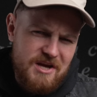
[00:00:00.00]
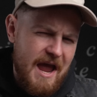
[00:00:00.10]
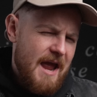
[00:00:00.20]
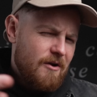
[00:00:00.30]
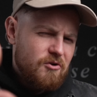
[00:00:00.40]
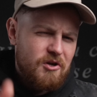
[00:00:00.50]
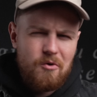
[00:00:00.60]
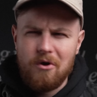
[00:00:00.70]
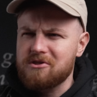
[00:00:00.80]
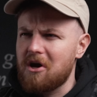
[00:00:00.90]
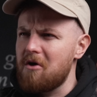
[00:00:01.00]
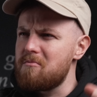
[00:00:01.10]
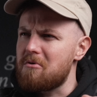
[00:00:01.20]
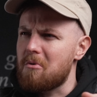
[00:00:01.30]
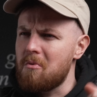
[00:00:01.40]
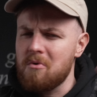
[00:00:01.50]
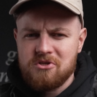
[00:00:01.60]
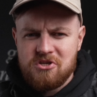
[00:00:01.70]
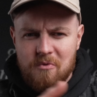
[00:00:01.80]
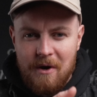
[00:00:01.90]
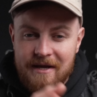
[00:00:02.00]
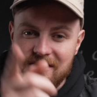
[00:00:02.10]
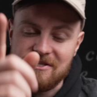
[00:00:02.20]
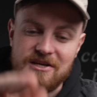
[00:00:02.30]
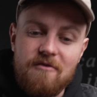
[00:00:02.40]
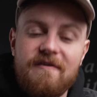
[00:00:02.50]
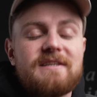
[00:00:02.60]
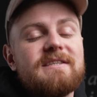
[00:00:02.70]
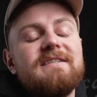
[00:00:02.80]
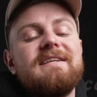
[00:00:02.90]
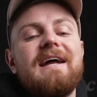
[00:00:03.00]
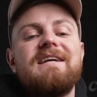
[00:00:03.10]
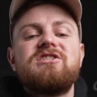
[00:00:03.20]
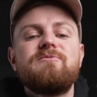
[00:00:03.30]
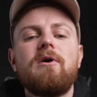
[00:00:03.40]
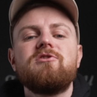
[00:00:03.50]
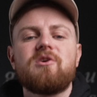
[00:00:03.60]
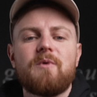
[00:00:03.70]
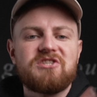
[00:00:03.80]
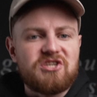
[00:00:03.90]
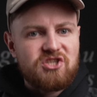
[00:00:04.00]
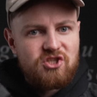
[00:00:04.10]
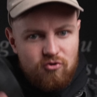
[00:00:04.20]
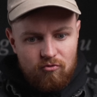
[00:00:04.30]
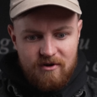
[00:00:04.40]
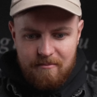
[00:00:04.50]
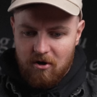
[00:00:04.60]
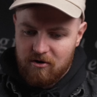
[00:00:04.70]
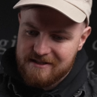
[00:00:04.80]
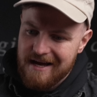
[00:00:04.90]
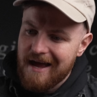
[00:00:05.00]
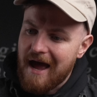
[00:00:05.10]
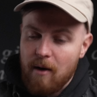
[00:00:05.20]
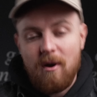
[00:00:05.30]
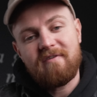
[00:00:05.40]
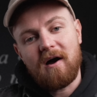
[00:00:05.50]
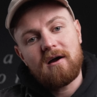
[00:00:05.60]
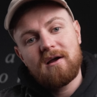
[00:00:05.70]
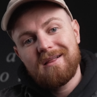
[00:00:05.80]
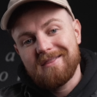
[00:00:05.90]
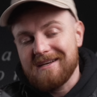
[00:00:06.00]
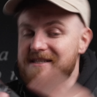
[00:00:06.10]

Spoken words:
going on, you lot? I hope you're all sweet. So, thanks to today's sponsor, which is Storyblocks. However, the